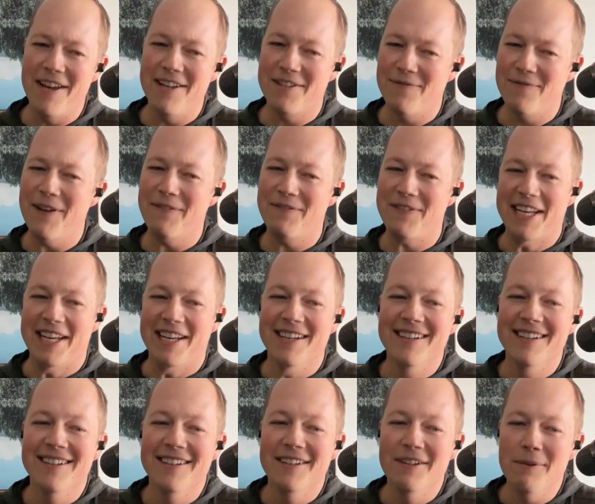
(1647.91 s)
It's 50.
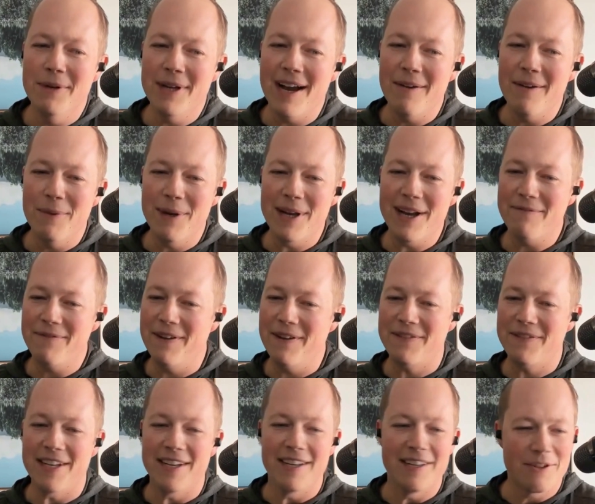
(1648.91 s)
We got
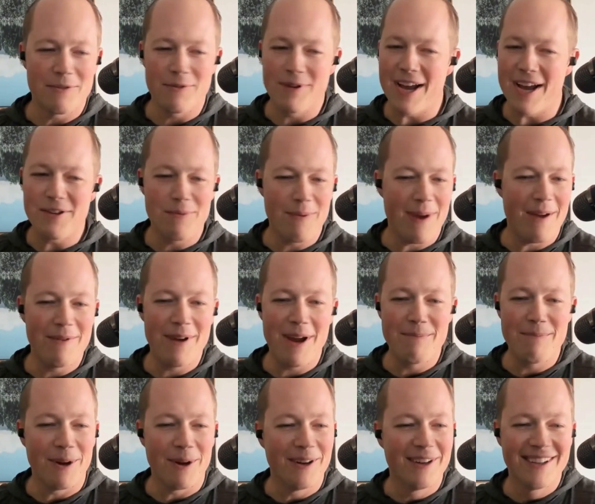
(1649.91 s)
50. It's a nice round
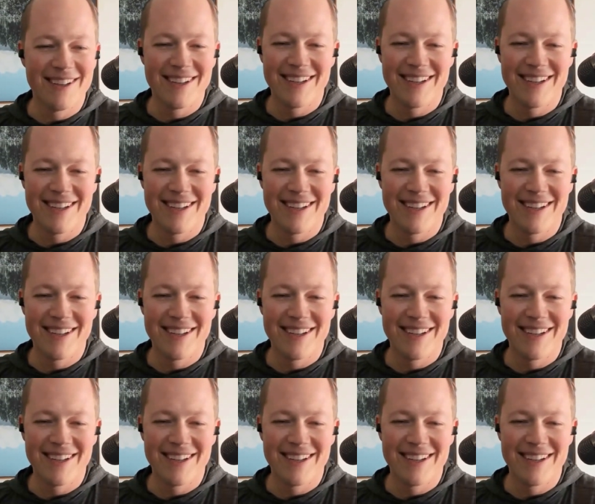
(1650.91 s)
number.